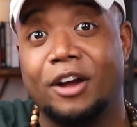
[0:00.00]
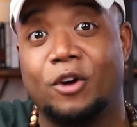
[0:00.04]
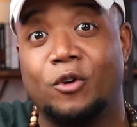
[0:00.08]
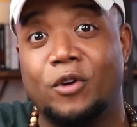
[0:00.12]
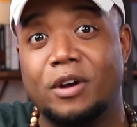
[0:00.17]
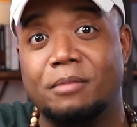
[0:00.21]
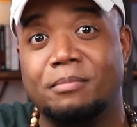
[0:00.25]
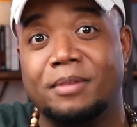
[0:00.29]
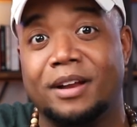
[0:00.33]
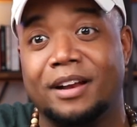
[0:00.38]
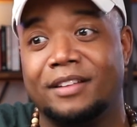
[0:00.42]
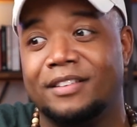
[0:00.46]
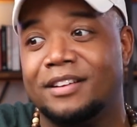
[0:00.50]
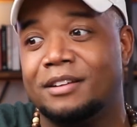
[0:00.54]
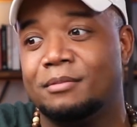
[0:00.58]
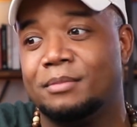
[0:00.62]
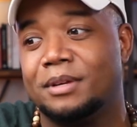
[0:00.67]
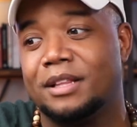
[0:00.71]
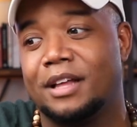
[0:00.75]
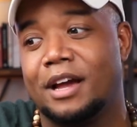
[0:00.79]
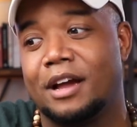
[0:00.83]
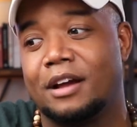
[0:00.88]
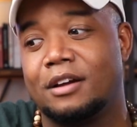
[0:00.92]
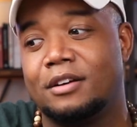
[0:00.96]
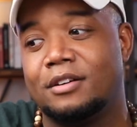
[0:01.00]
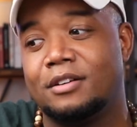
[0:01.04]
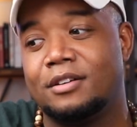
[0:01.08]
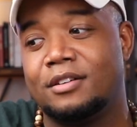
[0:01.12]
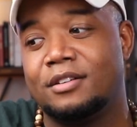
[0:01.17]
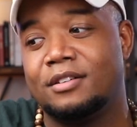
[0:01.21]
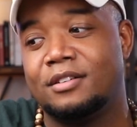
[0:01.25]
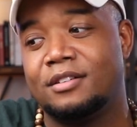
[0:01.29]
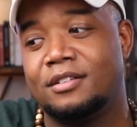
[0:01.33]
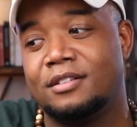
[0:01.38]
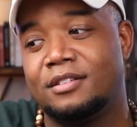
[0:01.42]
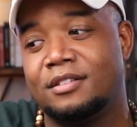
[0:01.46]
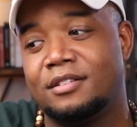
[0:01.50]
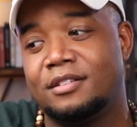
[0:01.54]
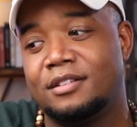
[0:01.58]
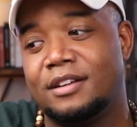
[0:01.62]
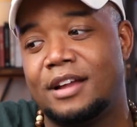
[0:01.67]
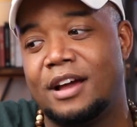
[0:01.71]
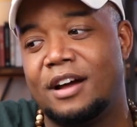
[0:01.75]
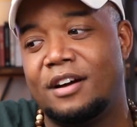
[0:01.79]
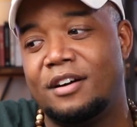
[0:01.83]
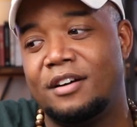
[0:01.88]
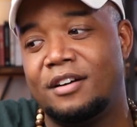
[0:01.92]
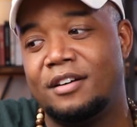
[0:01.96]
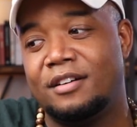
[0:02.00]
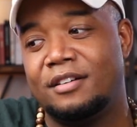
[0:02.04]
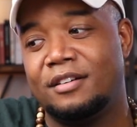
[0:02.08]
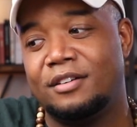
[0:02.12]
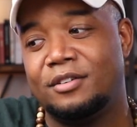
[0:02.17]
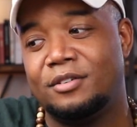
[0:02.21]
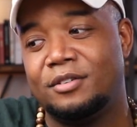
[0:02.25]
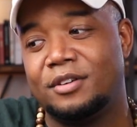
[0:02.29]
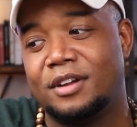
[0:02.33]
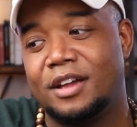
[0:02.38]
equipment and then be like, no,